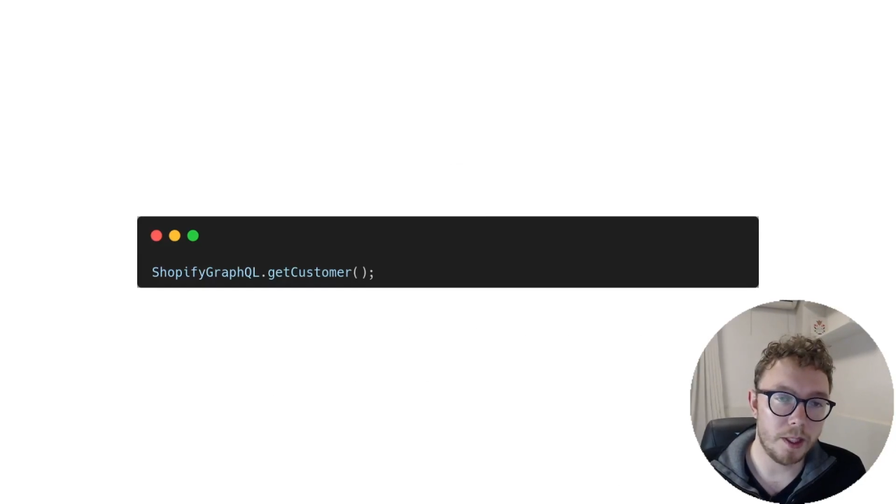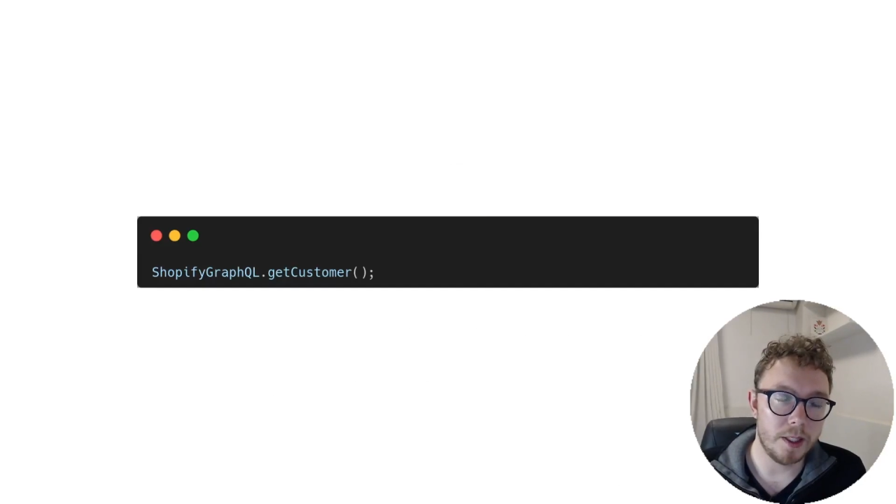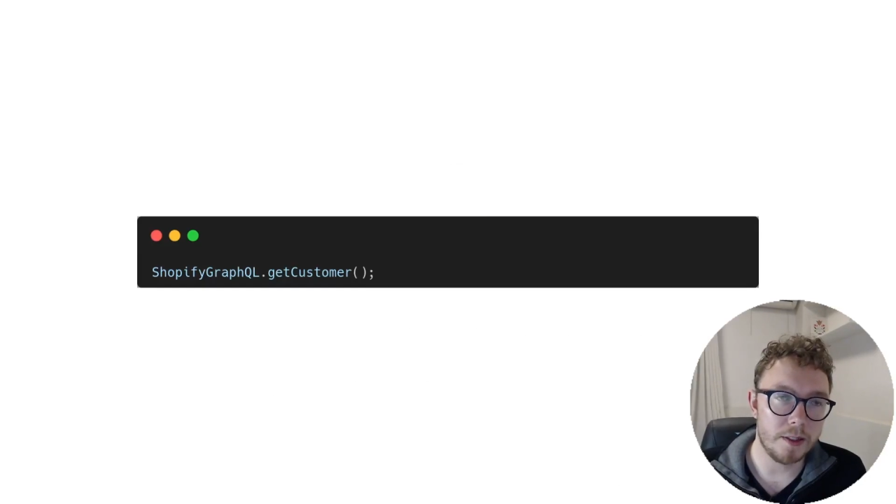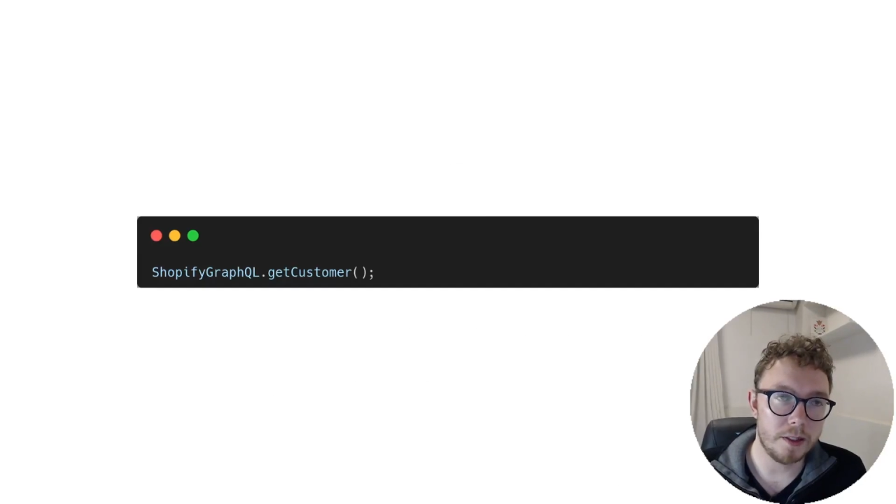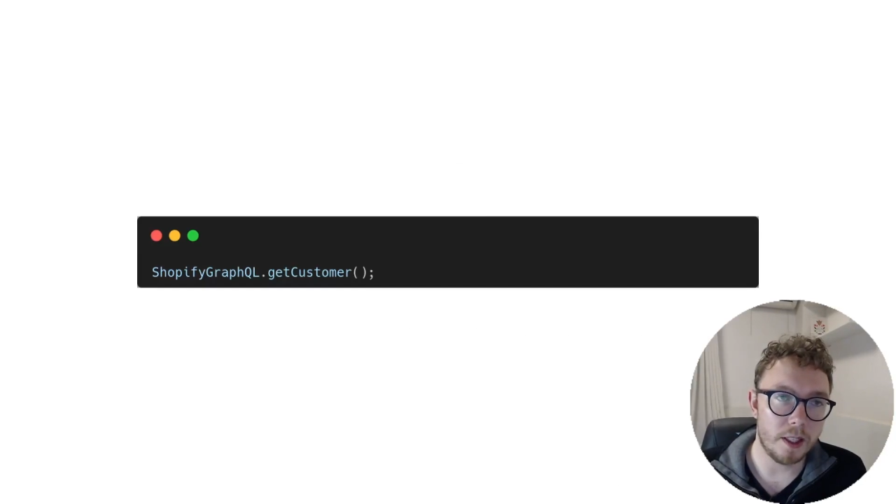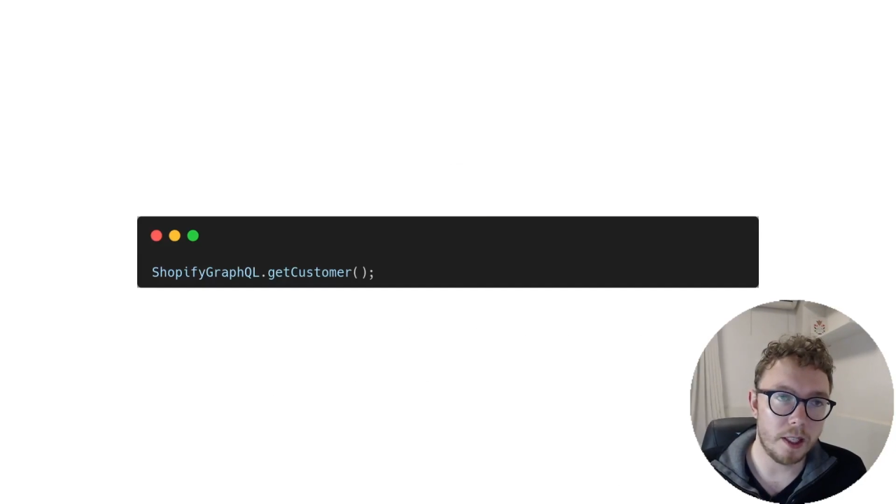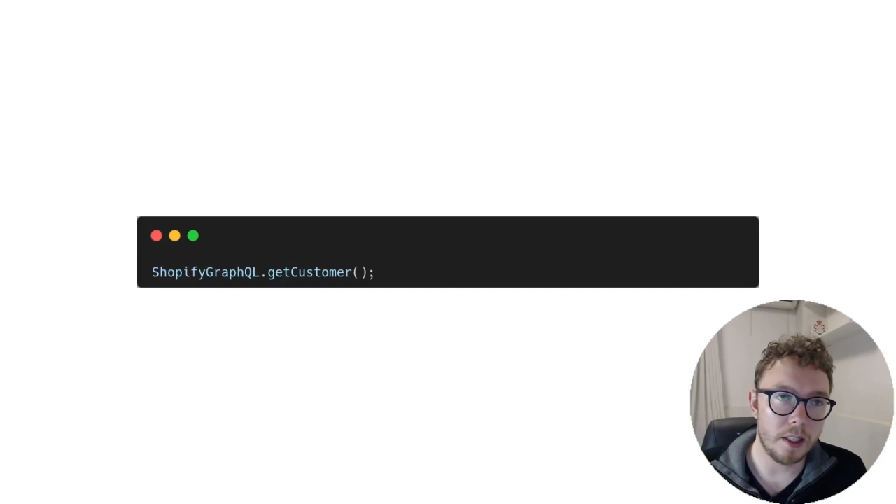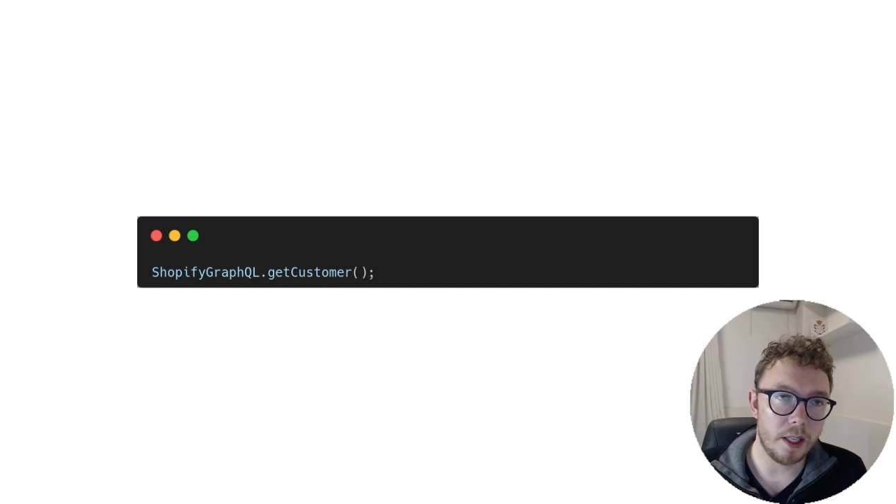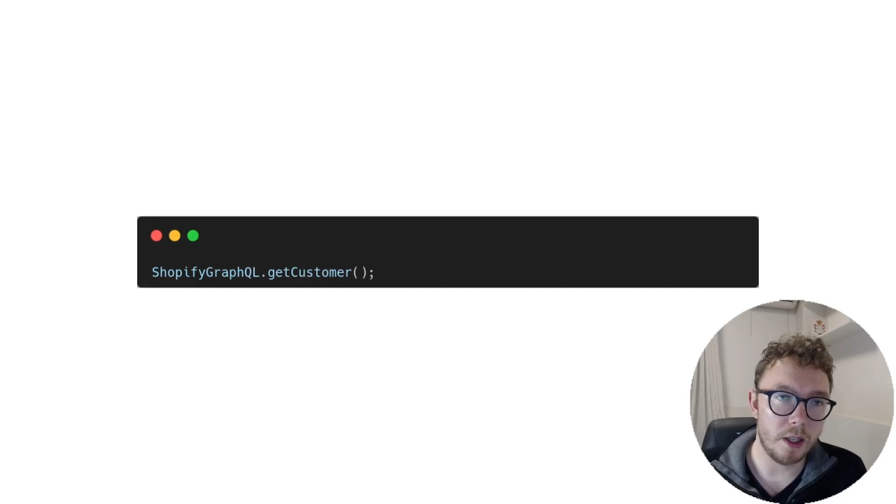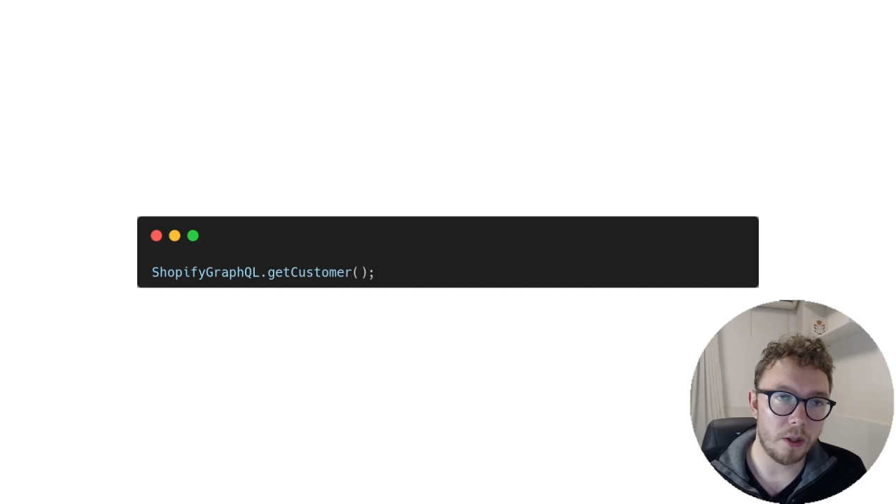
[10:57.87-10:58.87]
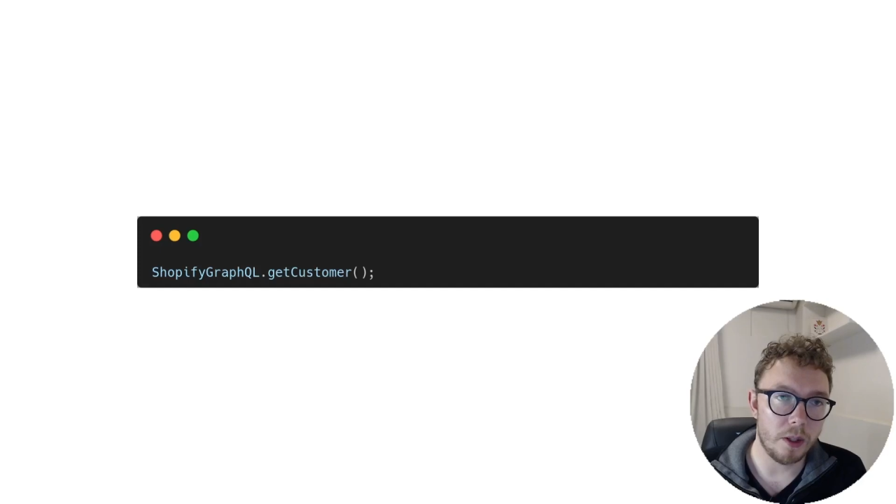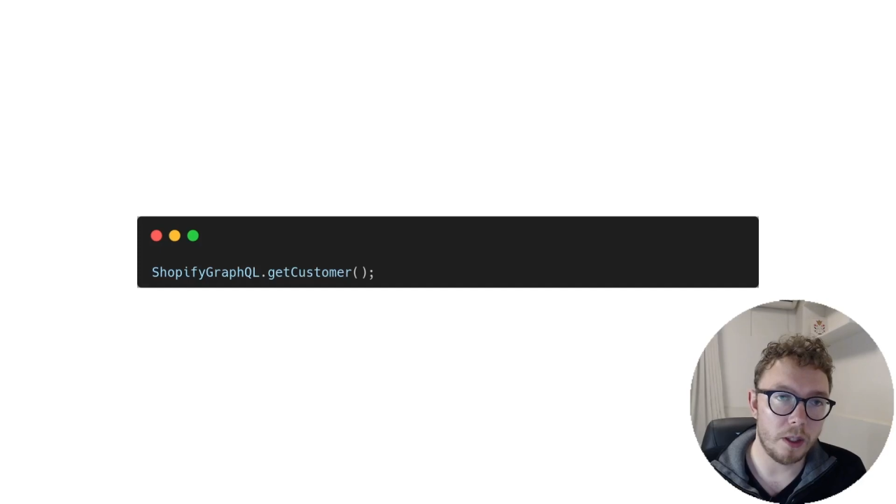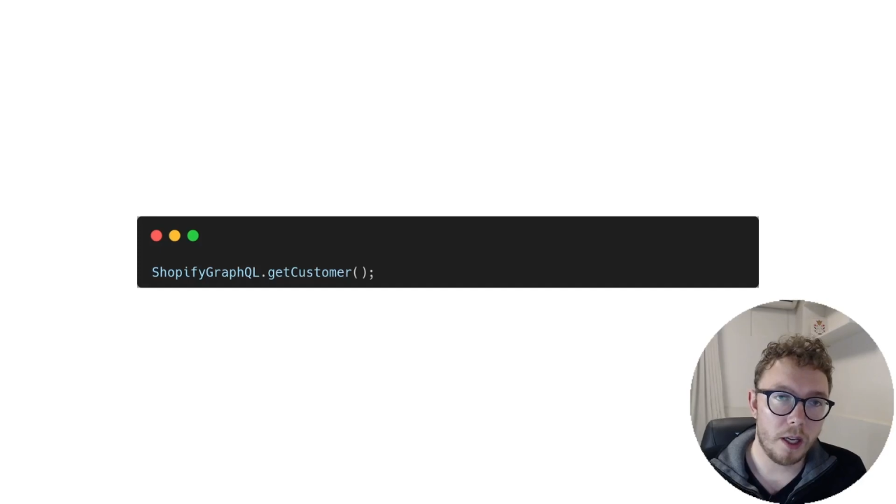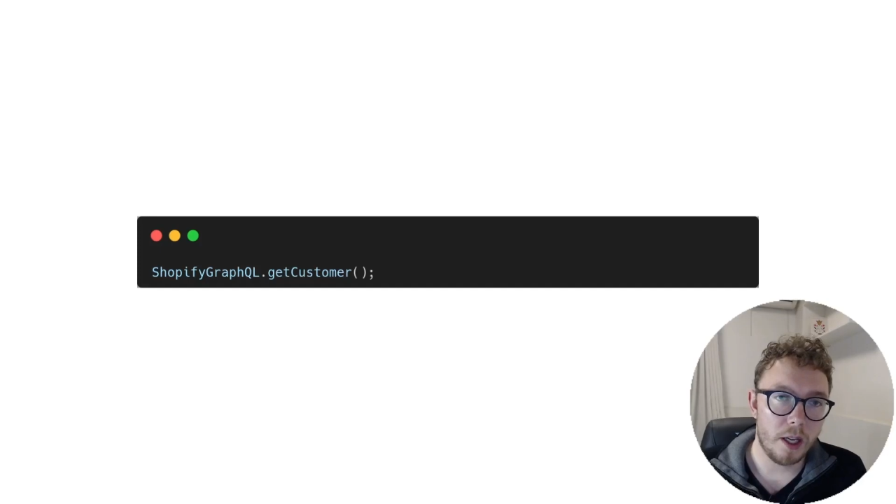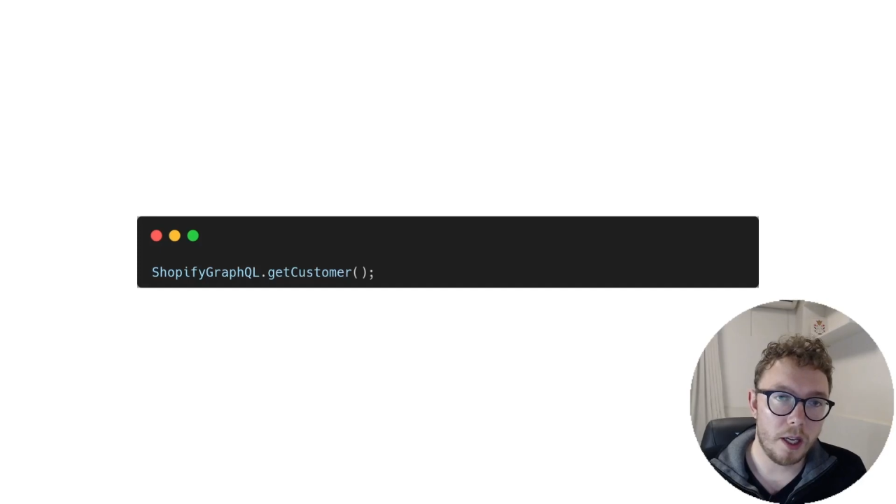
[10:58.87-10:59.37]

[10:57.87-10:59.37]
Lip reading: inside our